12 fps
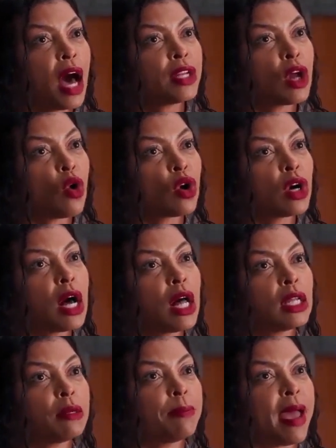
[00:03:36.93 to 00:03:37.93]
"There are no
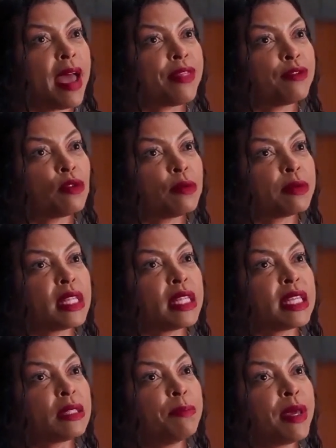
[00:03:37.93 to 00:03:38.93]
colored bathrooms
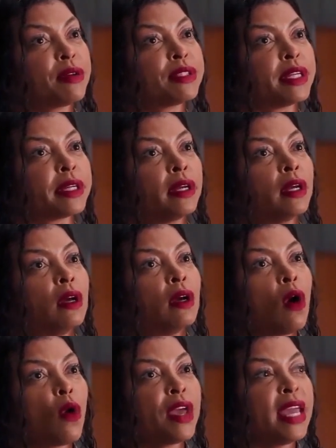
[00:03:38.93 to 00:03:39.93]
in this building
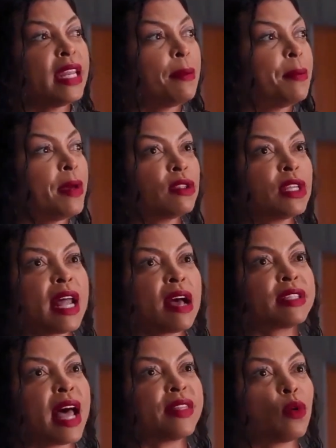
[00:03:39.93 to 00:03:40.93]
or any
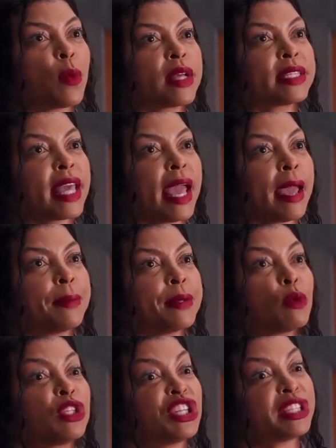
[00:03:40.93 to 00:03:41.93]
building outside the West
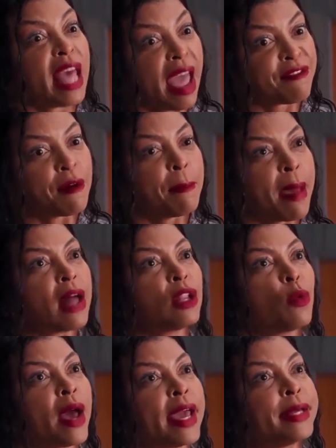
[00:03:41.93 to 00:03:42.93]
Campus, which is half a
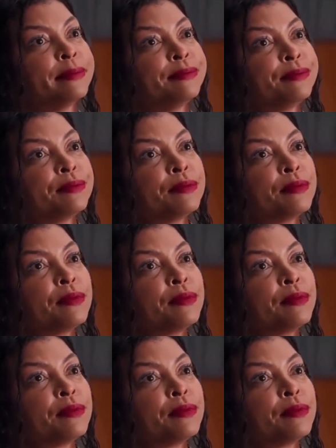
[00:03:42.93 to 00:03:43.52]
mile away.